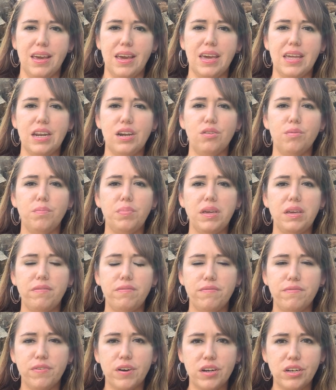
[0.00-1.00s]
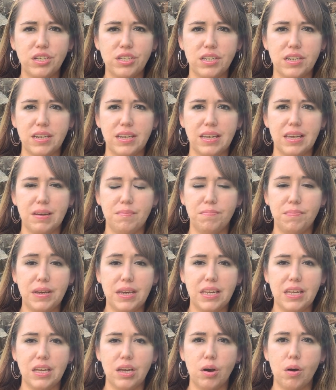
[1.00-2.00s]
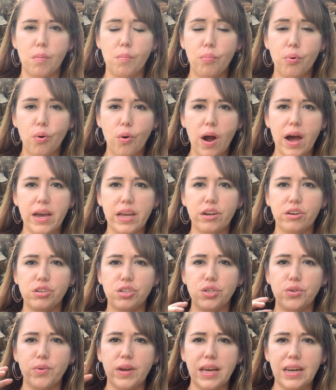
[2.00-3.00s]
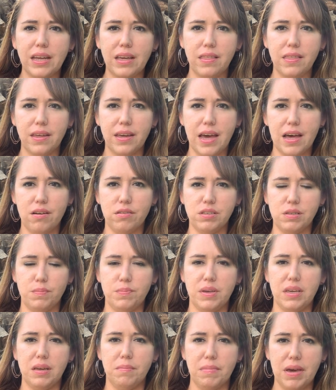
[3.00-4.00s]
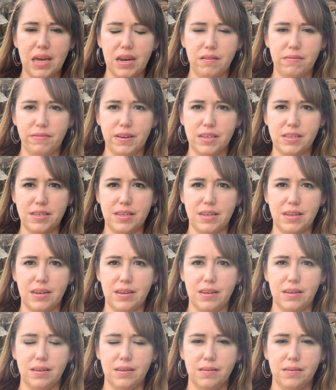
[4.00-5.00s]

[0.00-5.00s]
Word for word: and it'll be functioning and beating prior to anything else being manifested.